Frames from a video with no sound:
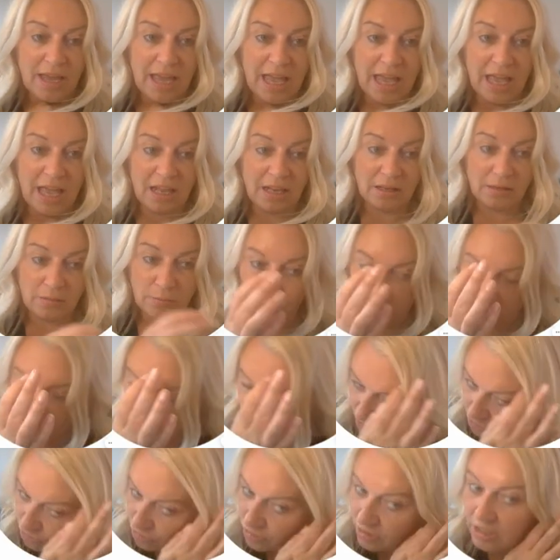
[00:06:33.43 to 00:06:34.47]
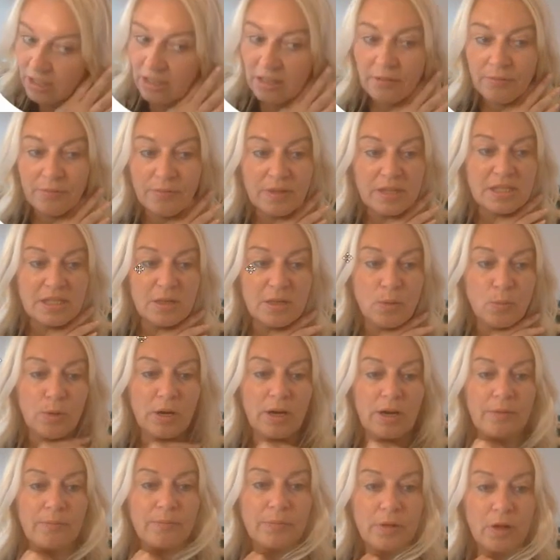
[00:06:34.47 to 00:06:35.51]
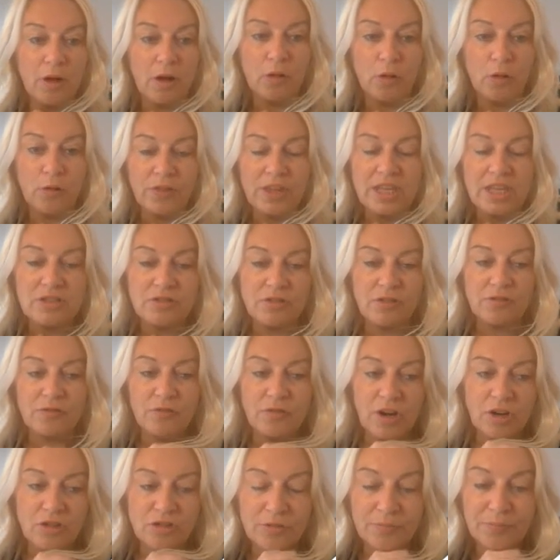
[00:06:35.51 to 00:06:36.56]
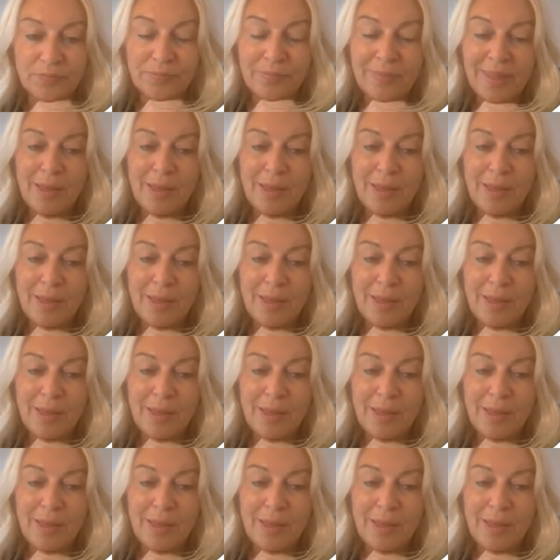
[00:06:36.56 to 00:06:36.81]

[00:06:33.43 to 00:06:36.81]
and potentially somewhere along this version.